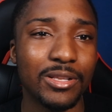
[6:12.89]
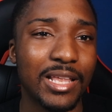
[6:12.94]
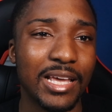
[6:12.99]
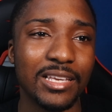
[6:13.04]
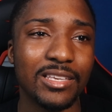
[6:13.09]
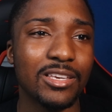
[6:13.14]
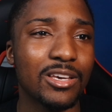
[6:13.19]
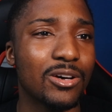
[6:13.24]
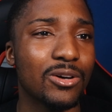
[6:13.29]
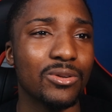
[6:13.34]

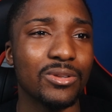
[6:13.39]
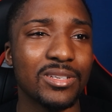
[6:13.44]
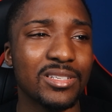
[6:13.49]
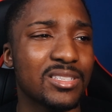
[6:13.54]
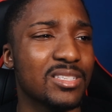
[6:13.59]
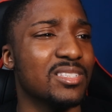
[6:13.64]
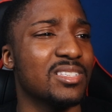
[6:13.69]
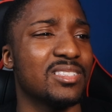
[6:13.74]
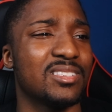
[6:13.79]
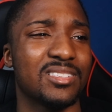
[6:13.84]
like, yo,
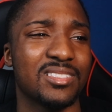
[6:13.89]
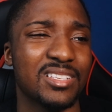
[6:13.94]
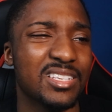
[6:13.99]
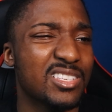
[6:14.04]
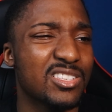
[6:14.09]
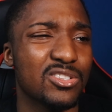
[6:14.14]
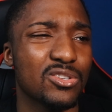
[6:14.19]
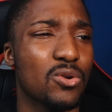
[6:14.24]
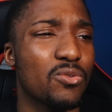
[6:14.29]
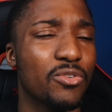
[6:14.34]
this is
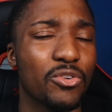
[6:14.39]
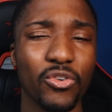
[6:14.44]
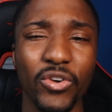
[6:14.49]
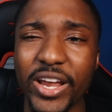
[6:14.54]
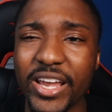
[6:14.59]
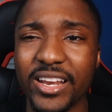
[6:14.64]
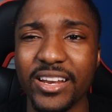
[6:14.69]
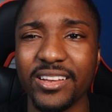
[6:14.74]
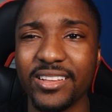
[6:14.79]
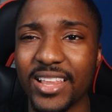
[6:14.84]
this is
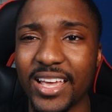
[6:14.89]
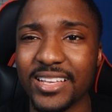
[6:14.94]
overrated.